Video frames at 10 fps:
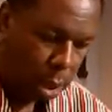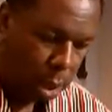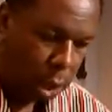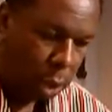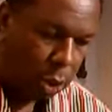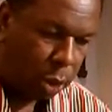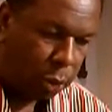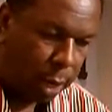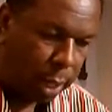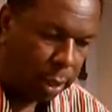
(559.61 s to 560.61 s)
did your
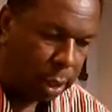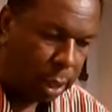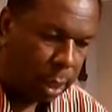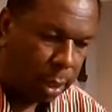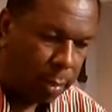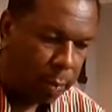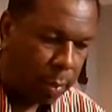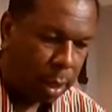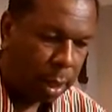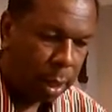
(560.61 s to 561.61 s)
tracing.
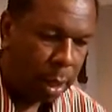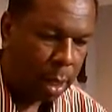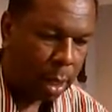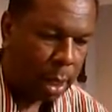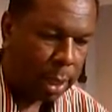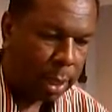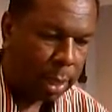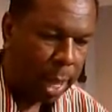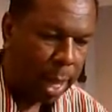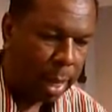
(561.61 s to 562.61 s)

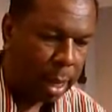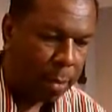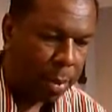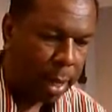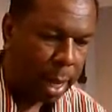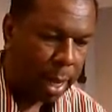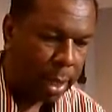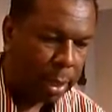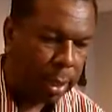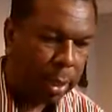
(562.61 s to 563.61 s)
Slide it in
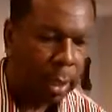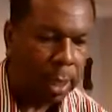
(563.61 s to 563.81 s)
place.